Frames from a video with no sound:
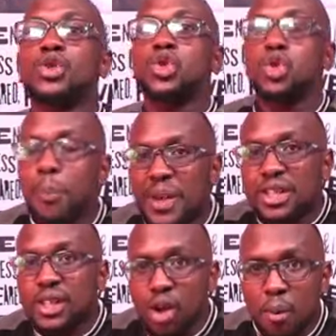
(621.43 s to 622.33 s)
super
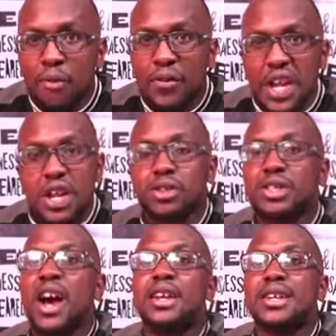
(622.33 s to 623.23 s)
slow-mo
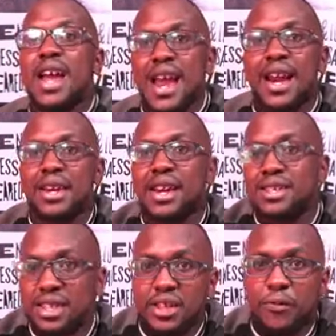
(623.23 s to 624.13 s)
videos at
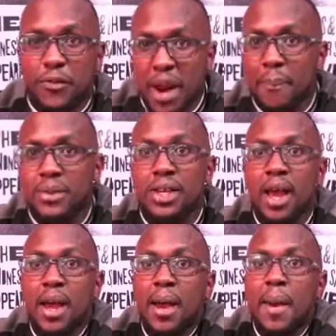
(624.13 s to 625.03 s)
960 frames
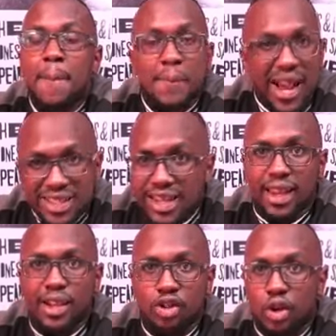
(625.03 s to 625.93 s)
per second.